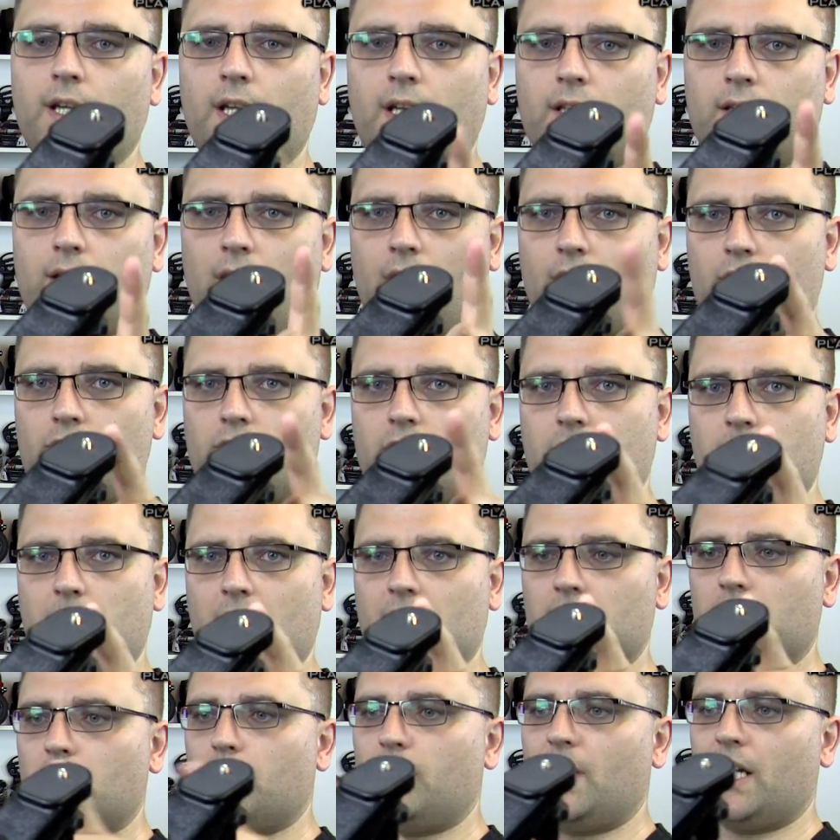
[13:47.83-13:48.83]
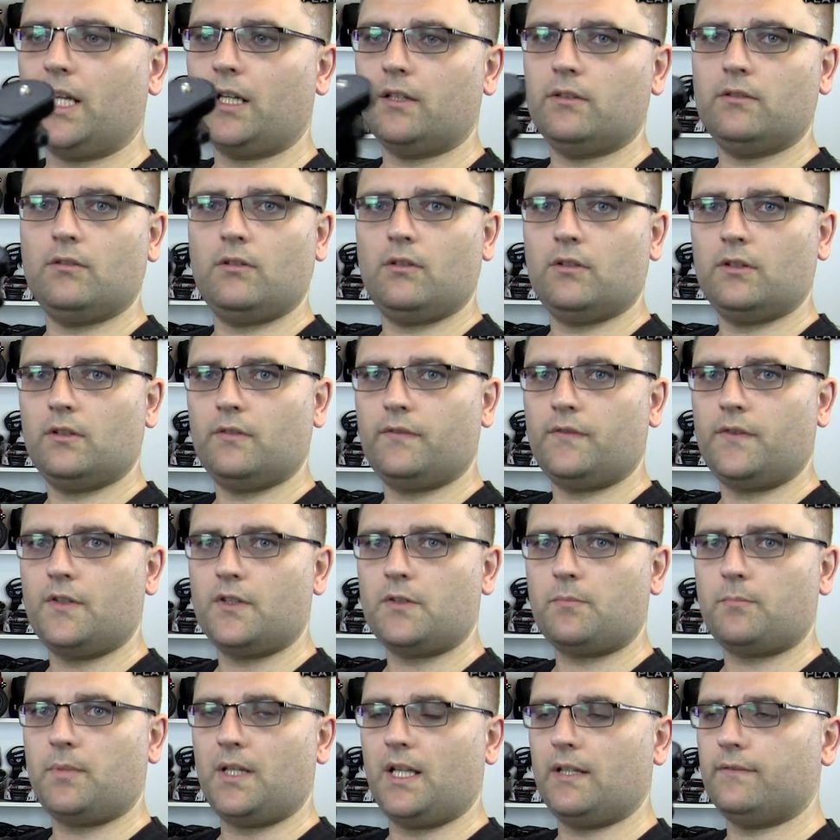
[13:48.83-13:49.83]
and actually mount the bracket on the
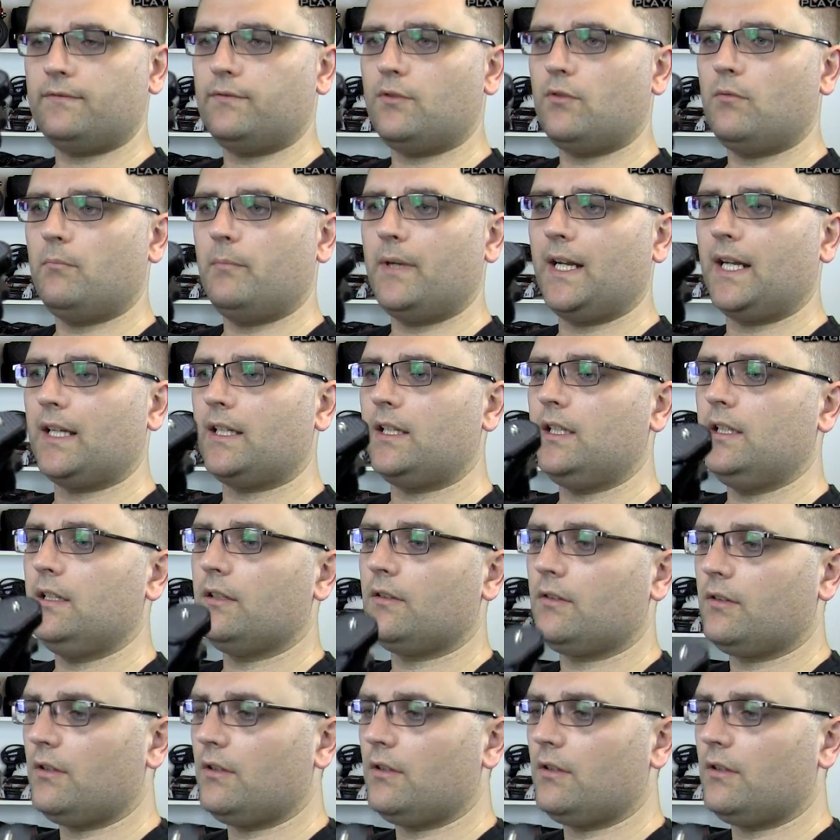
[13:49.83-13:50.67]
first platform back here.